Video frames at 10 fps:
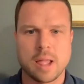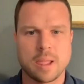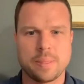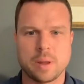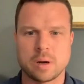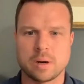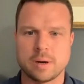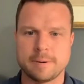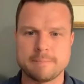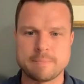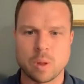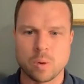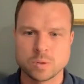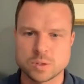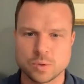They're uh,
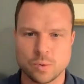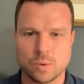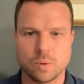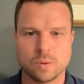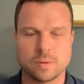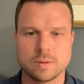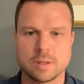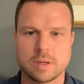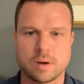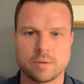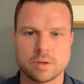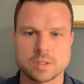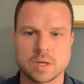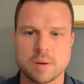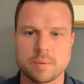old school. You know, there's a
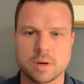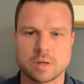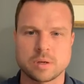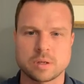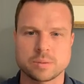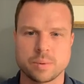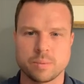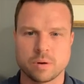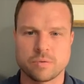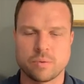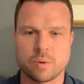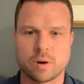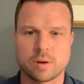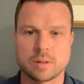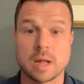couple contractors we work
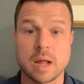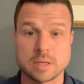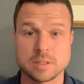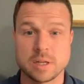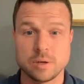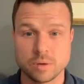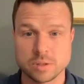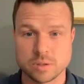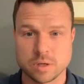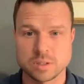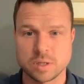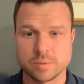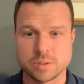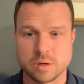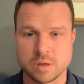for. That actually, that new construction that we're
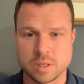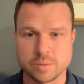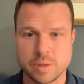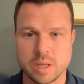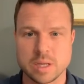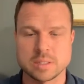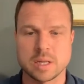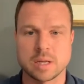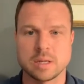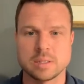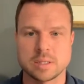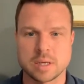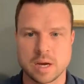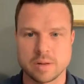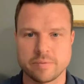starting next week is that is the
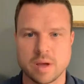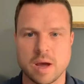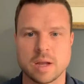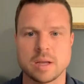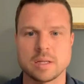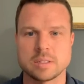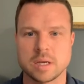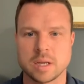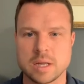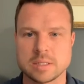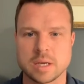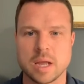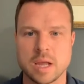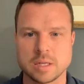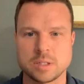kind of guy. It's like it's a
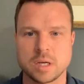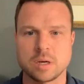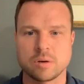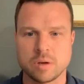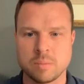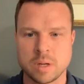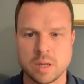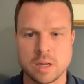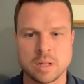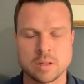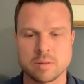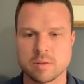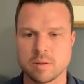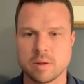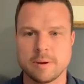handshake agreement, and it's
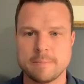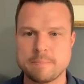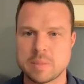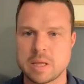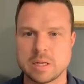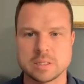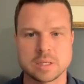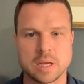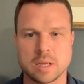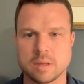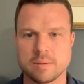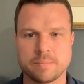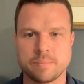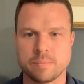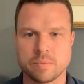it is like
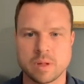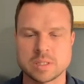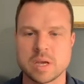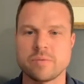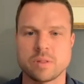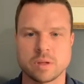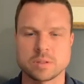that's everything.